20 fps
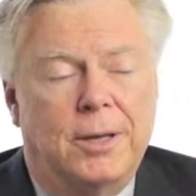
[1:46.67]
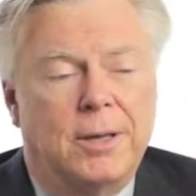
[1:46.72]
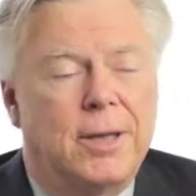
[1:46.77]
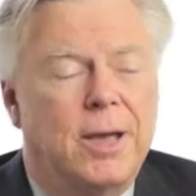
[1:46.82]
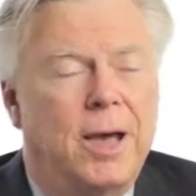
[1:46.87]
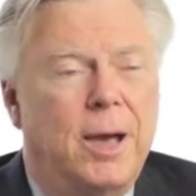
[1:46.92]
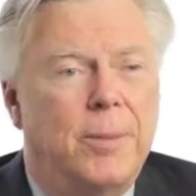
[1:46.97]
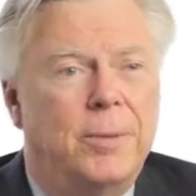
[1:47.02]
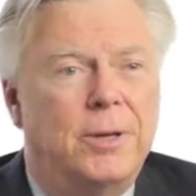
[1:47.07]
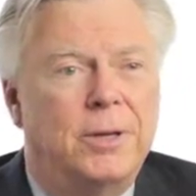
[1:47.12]

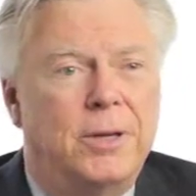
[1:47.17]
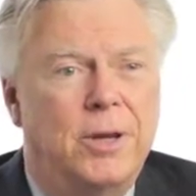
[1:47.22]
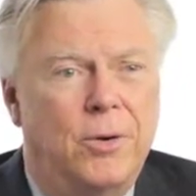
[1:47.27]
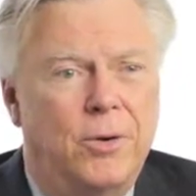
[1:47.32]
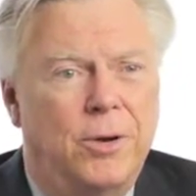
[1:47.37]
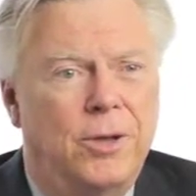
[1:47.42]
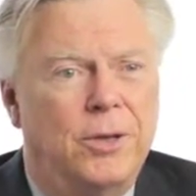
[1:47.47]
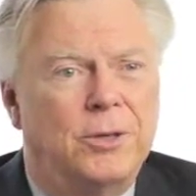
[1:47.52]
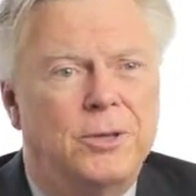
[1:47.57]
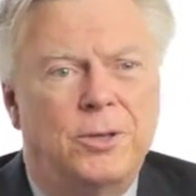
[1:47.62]

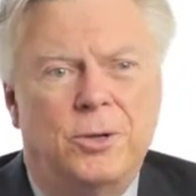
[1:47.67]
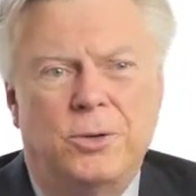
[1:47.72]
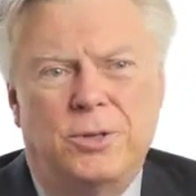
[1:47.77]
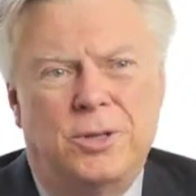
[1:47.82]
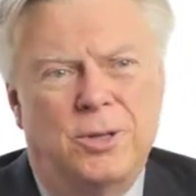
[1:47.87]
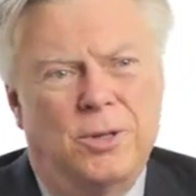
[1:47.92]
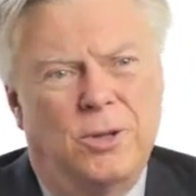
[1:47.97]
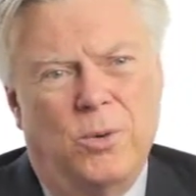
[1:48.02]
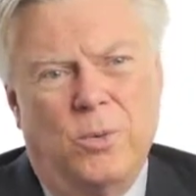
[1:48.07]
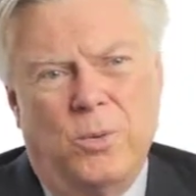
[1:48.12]
commentary is
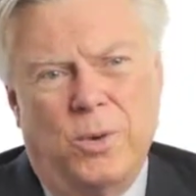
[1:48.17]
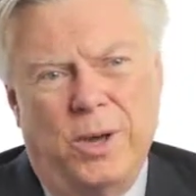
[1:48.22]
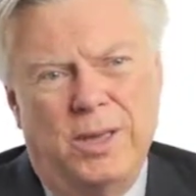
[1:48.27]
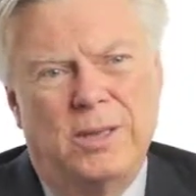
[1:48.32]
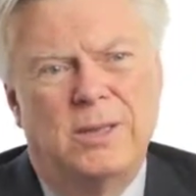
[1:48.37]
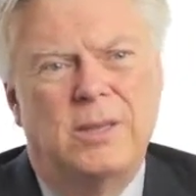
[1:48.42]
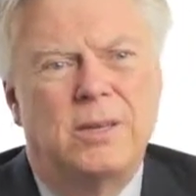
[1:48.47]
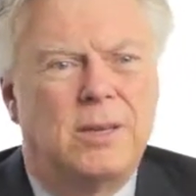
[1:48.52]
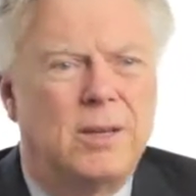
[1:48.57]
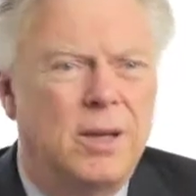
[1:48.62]
used and the
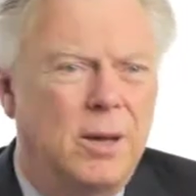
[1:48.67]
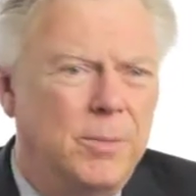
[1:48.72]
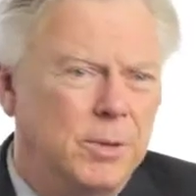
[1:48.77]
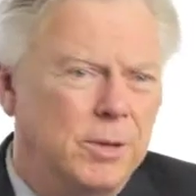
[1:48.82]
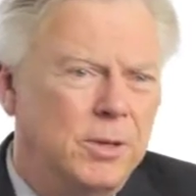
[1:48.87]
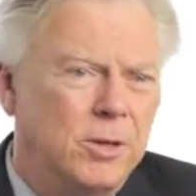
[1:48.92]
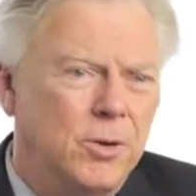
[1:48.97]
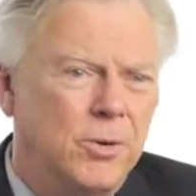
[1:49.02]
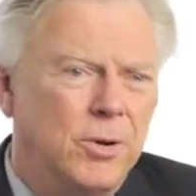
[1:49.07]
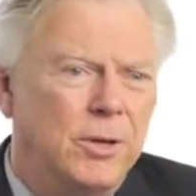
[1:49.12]
way that
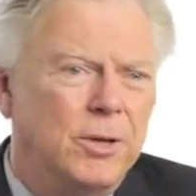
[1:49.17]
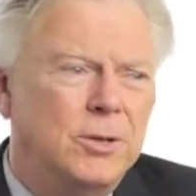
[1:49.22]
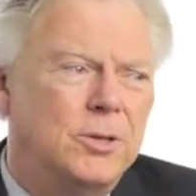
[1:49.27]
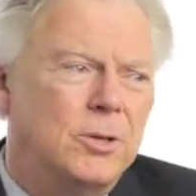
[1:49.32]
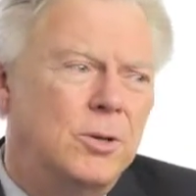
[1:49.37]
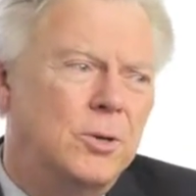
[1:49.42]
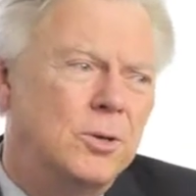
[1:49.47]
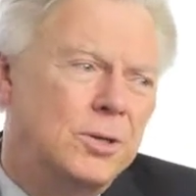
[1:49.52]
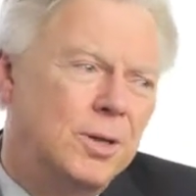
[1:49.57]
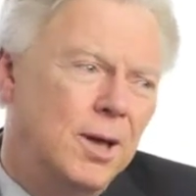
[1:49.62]
commentary
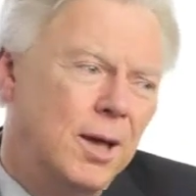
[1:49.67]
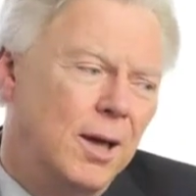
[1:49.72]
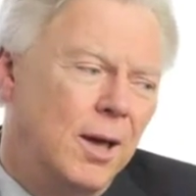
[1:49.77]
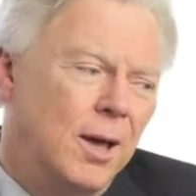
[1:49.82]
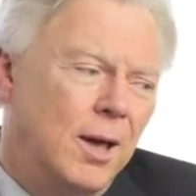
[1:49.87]
is used,